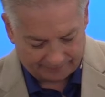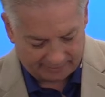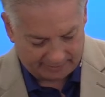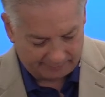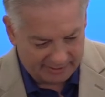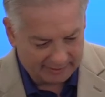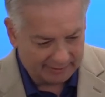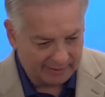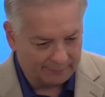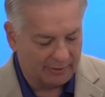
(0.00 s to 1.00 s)
And
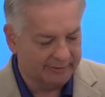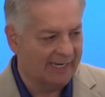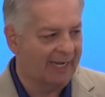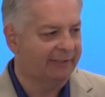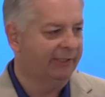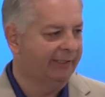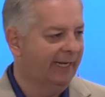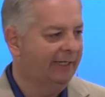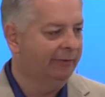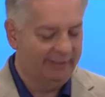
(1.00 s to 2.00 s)
immediately upon catching
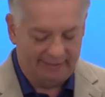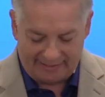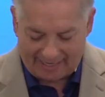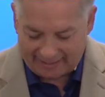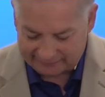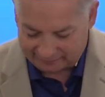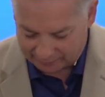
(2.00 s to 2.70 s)
Daniel in the act of